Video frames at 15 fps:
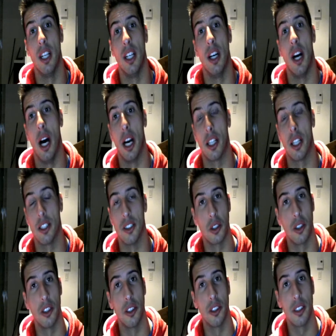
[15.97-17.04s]

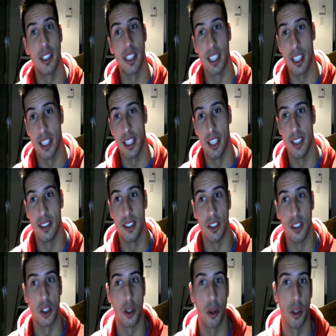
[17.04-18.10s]
Concerning the
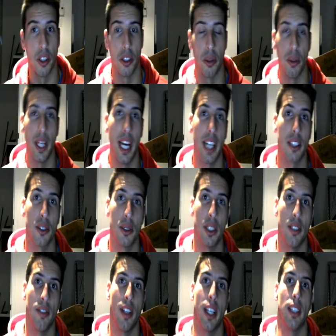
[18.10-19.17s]
Destroy the Reactor
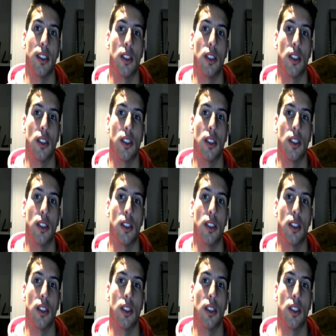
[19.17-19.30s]
event,